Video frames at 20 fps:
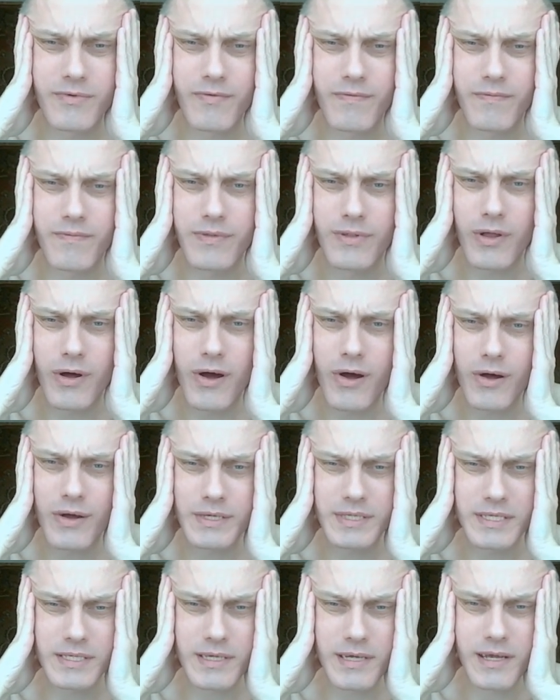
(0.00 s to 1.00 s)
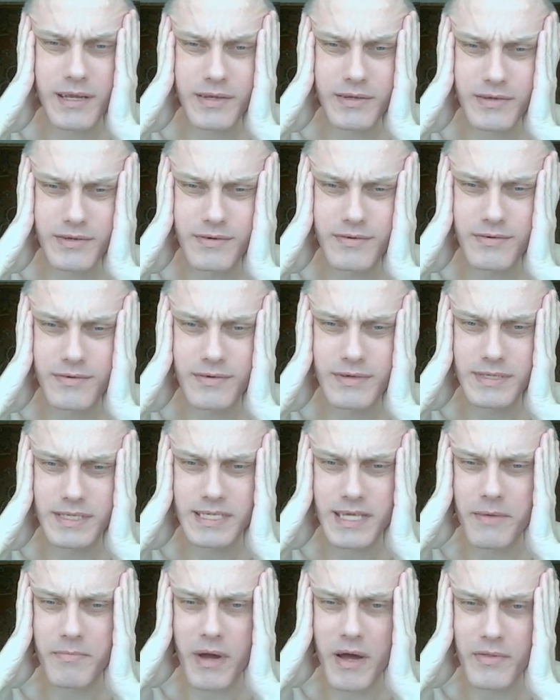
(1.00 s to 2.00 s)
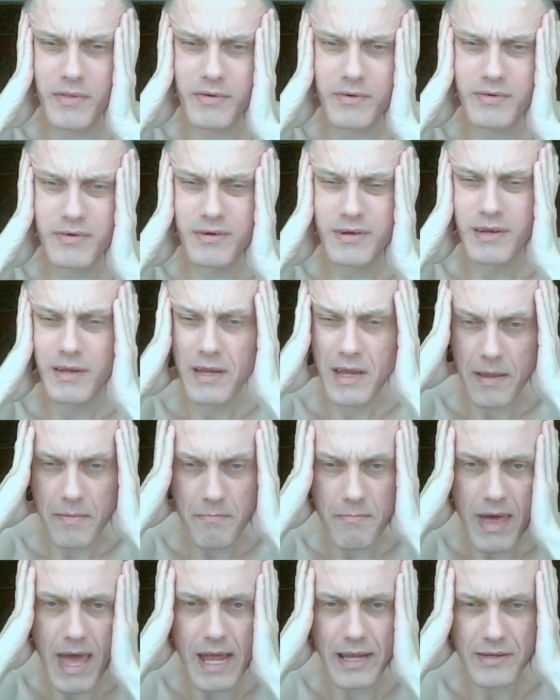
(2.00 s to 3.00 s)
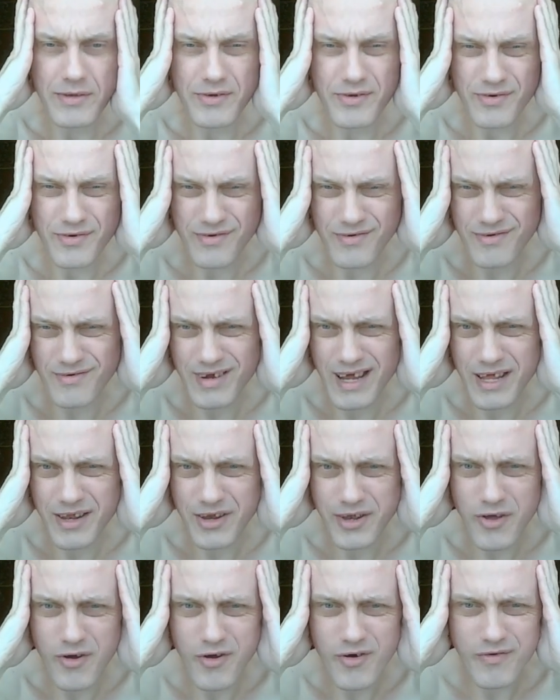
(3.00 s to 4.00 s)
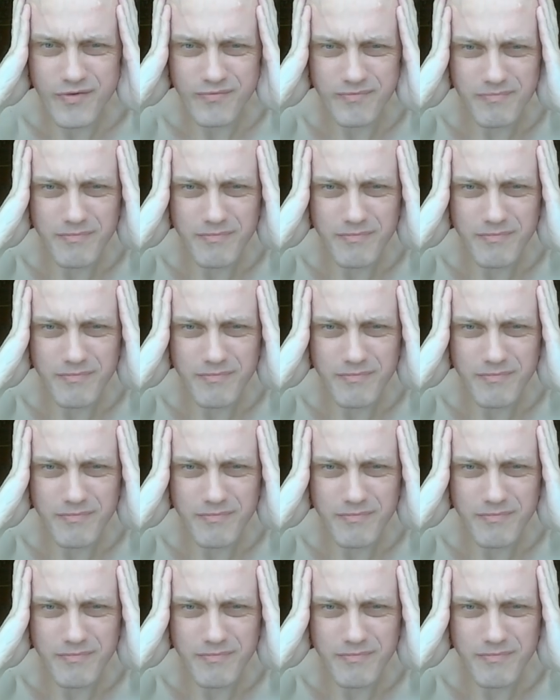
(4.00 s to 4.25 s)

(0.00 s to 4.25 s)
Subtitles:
flaws and some other better, I don't know,